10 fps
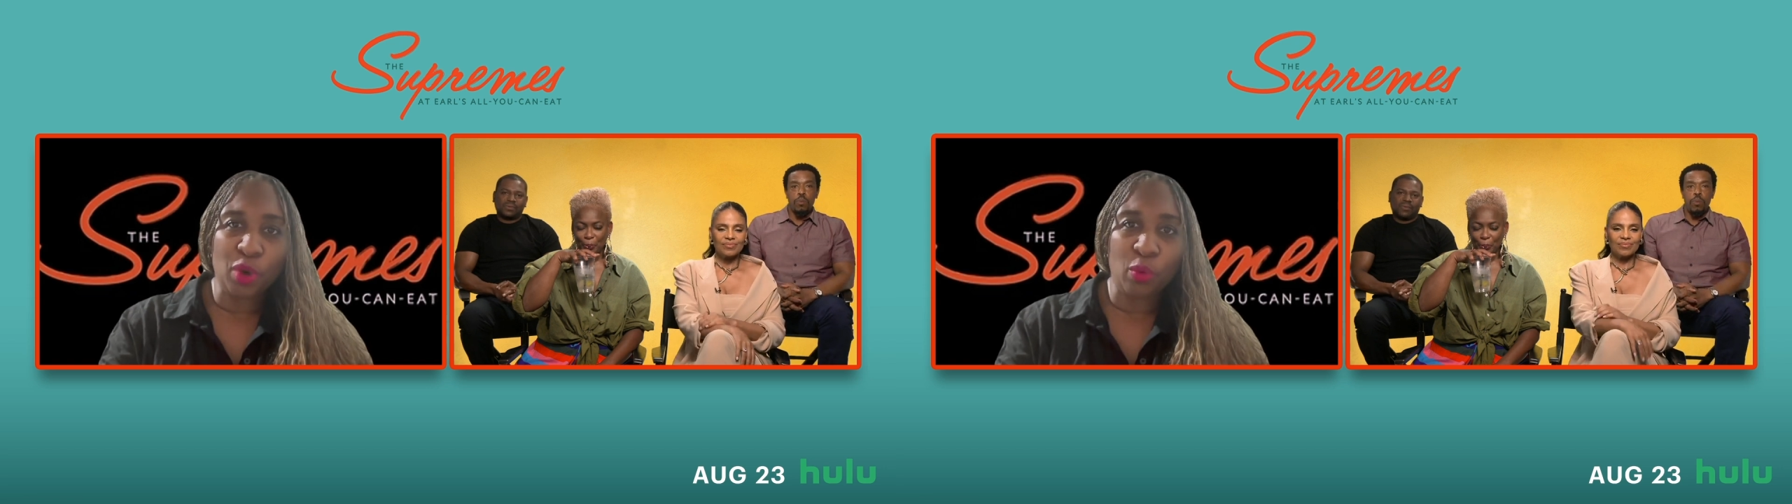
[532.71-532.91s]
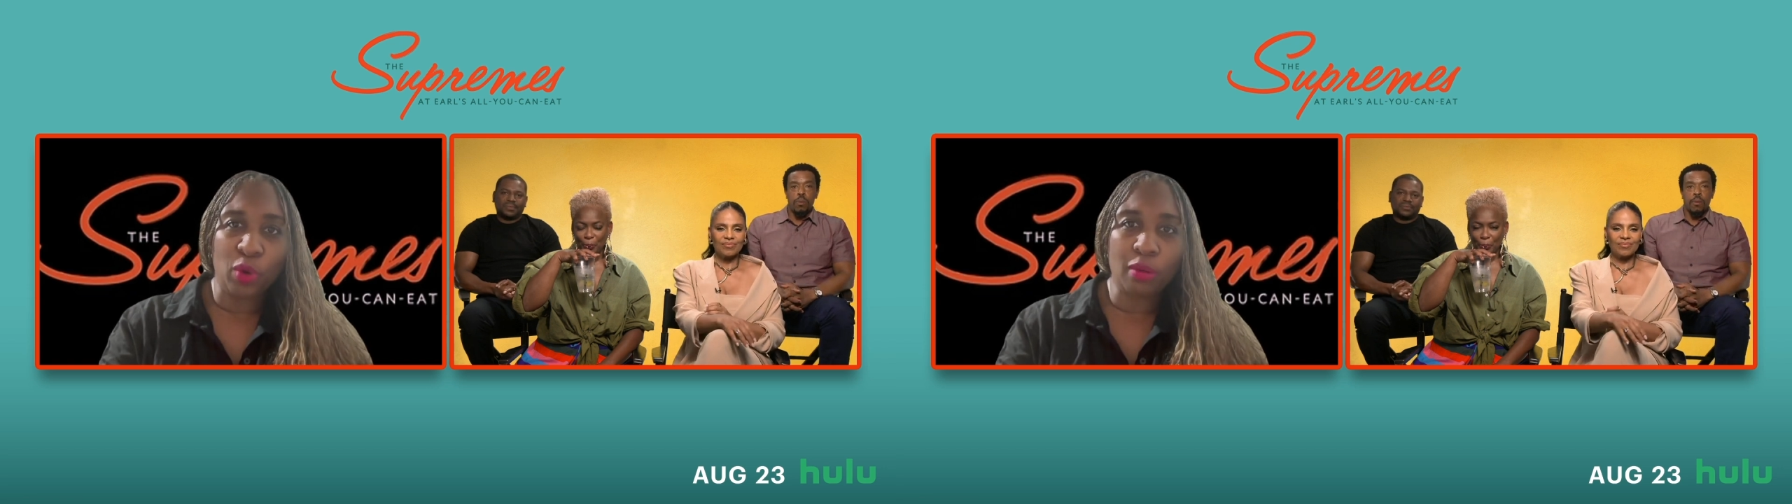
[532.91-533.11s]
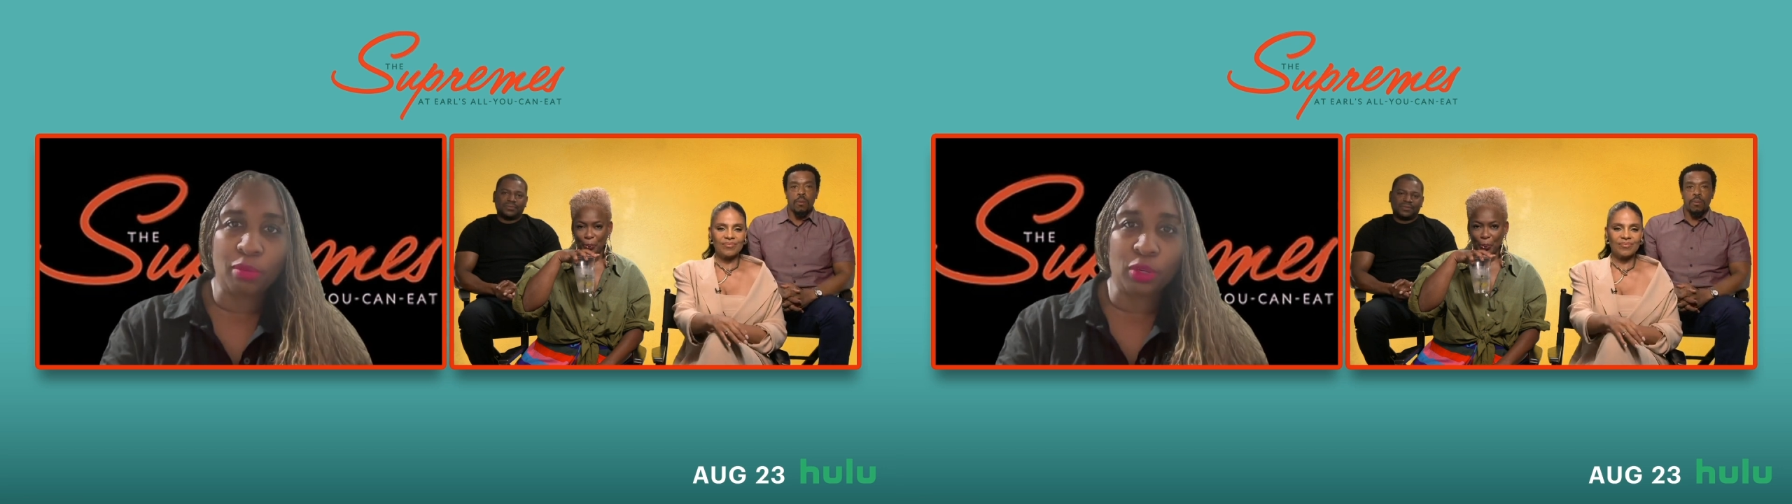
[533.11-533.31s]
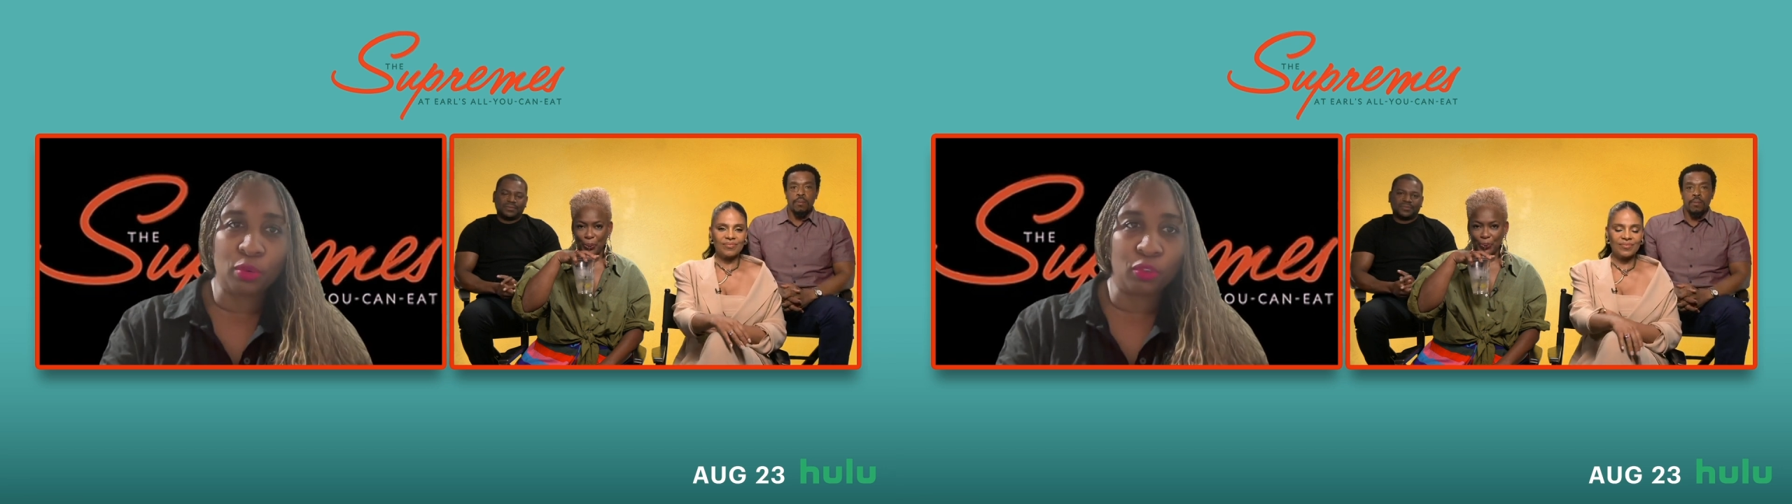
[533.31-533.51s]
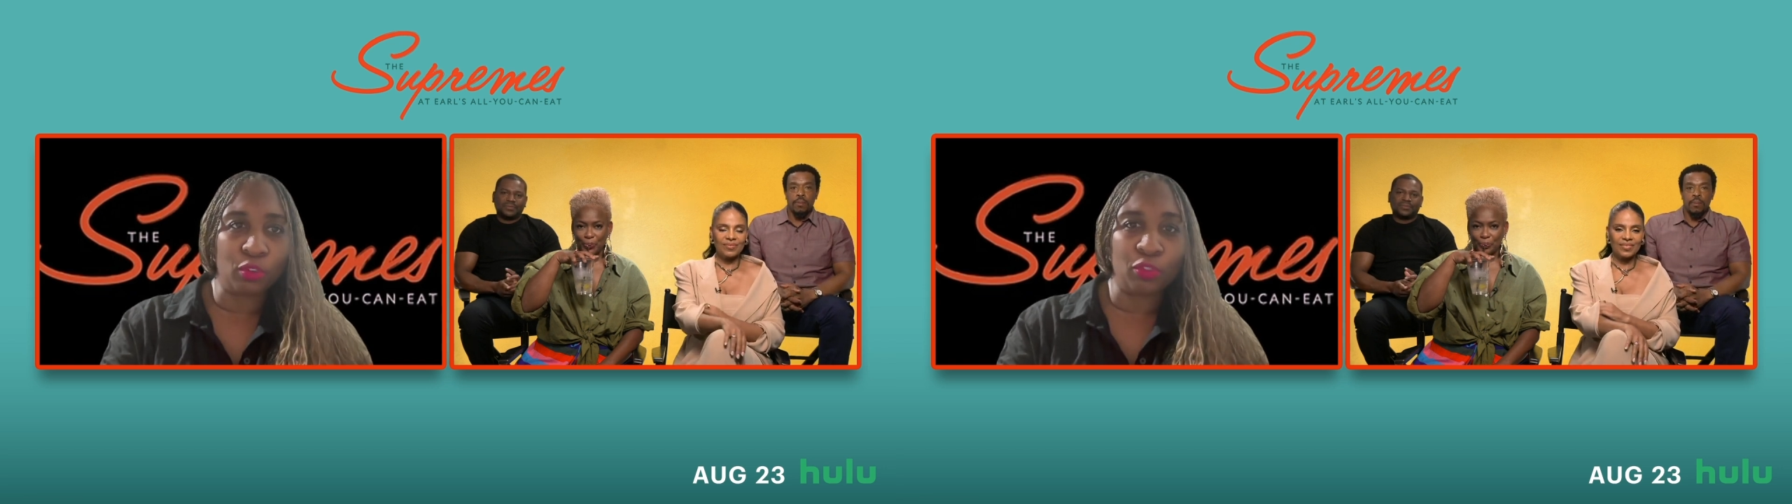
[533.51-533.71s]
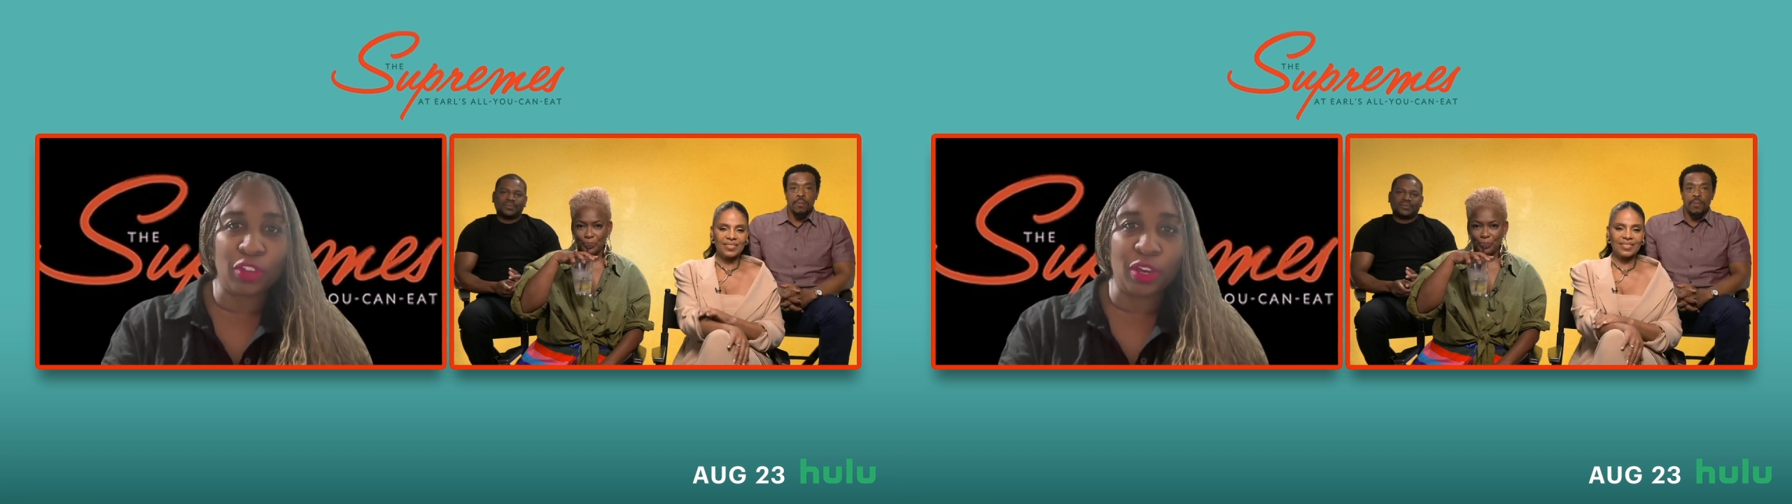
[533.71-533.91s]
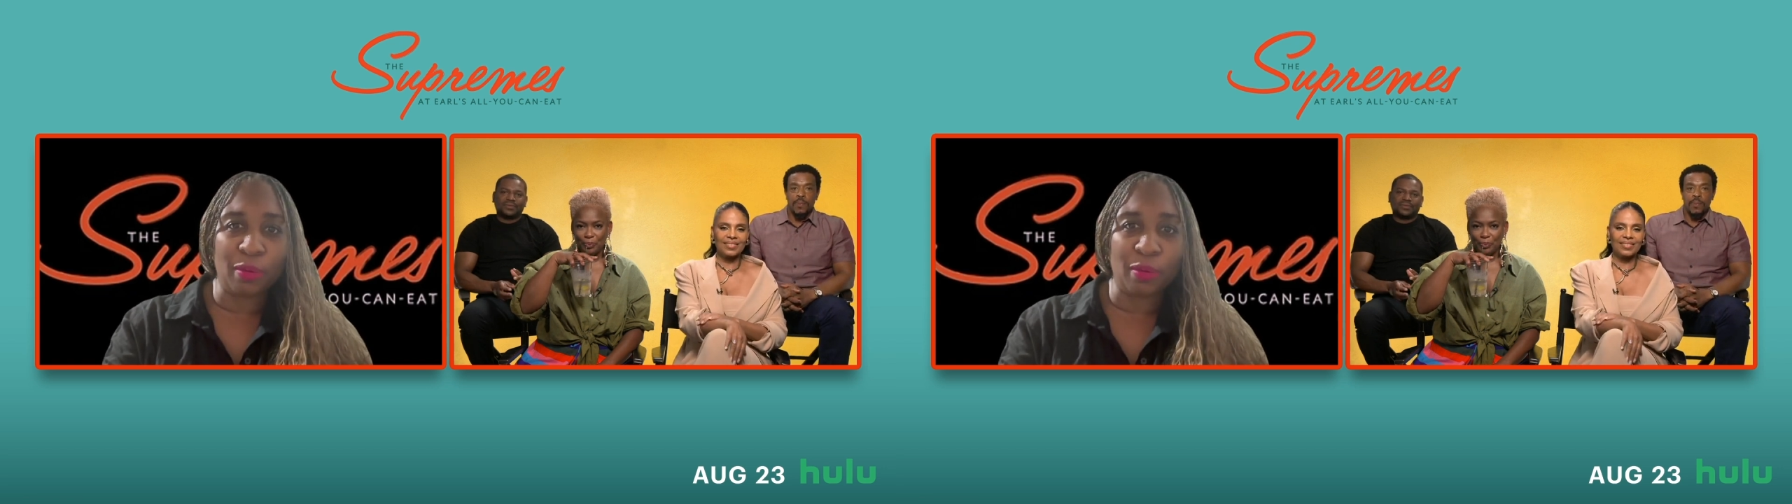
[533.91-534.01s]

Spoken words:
What a beautiful film.